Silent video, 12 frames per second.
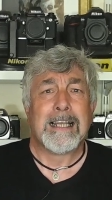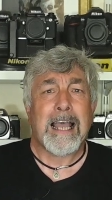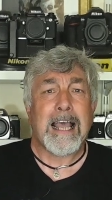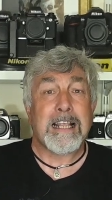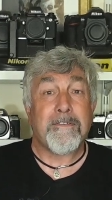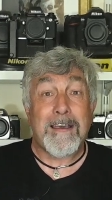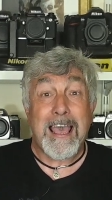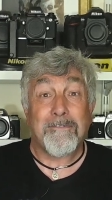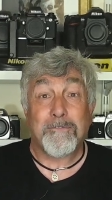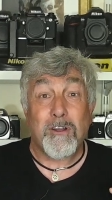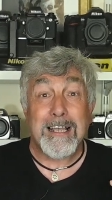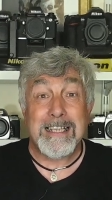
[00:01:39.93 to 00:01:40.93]
And if
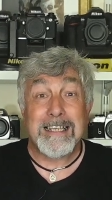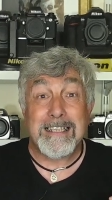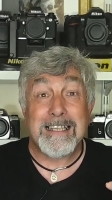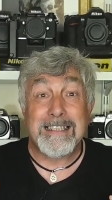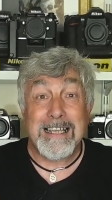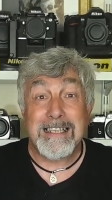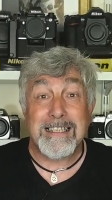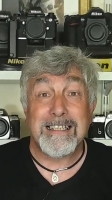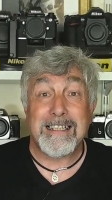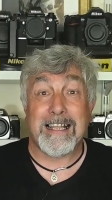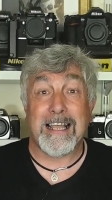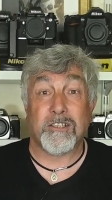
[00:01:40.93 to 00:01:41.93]
ever I needed a
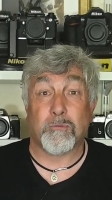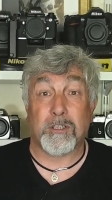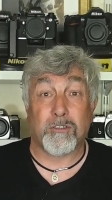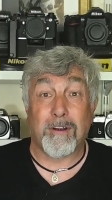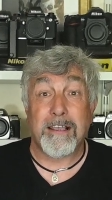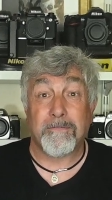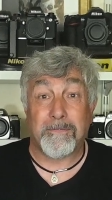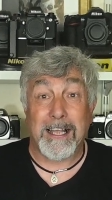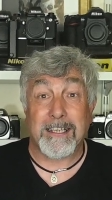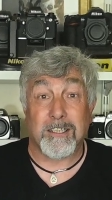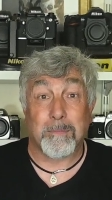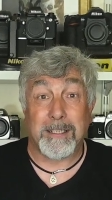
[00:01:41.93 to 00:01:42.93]
decent lens with great
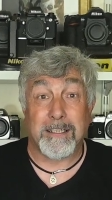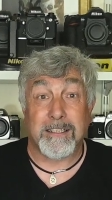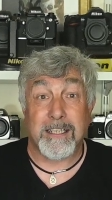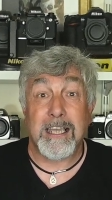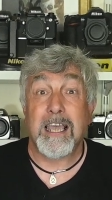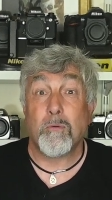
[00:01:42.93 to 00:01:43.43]
flexibility,